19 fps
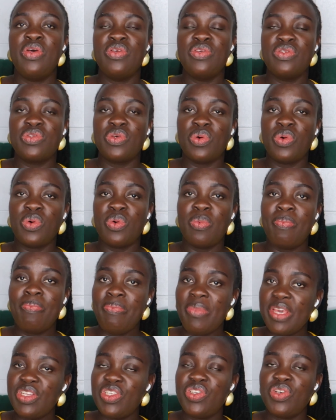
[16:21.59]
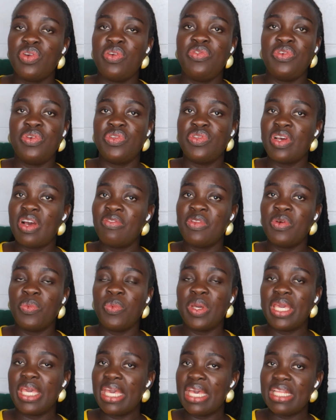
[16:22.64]
So make sure if you're traveling
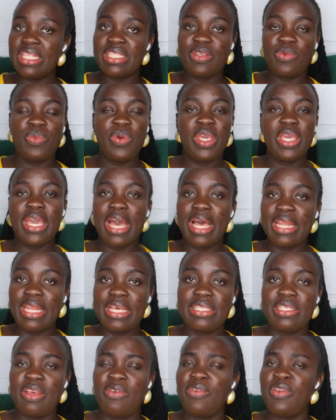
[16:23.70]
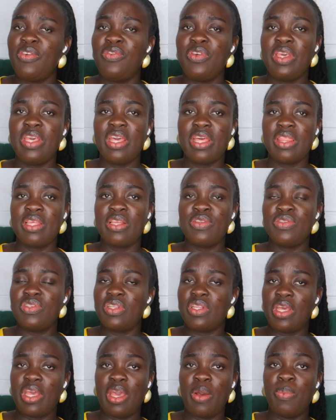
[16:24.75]
with kids, regardless, even if you get to
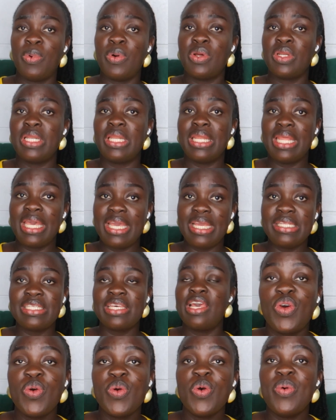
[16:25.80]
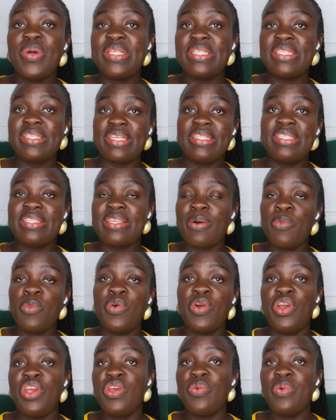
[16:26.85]
the airport late, don't go and sit
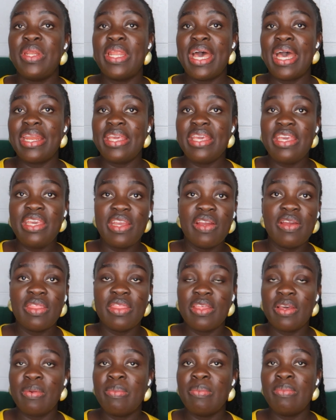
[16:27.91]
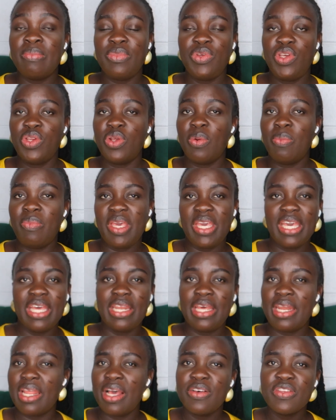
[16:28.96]
somewhere you will not hear them, you know, make an
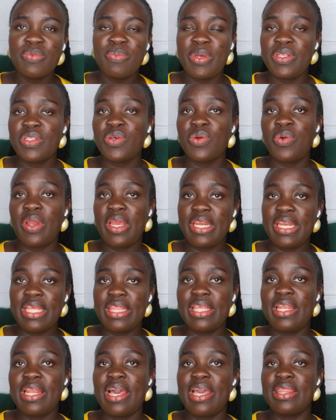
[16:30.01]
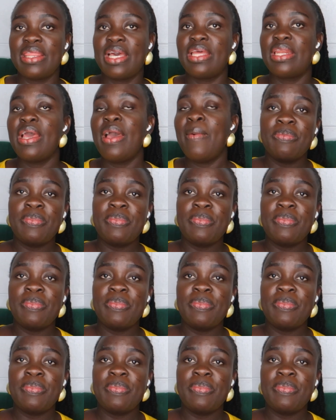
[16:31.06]
announcement or anything like that.